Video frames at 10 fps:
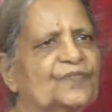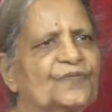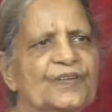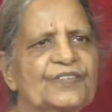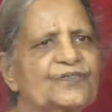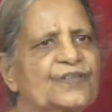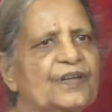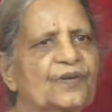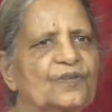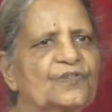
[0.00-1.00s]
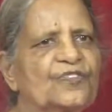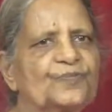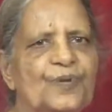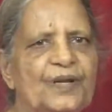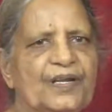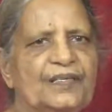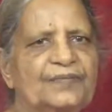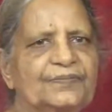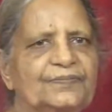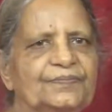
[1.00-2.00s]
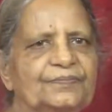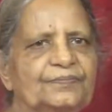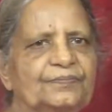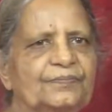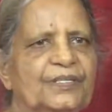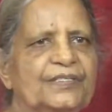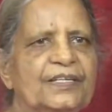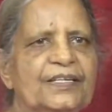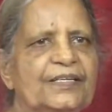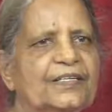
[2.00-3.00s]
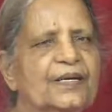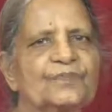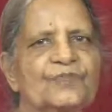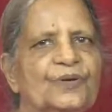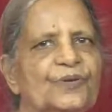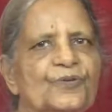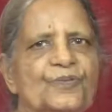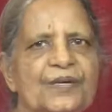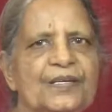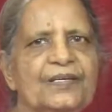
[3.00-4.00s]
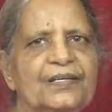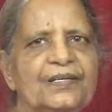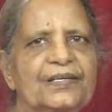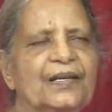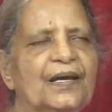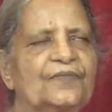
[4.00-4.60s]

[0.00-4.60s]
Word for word: First, we can always pray but then it comes automatically,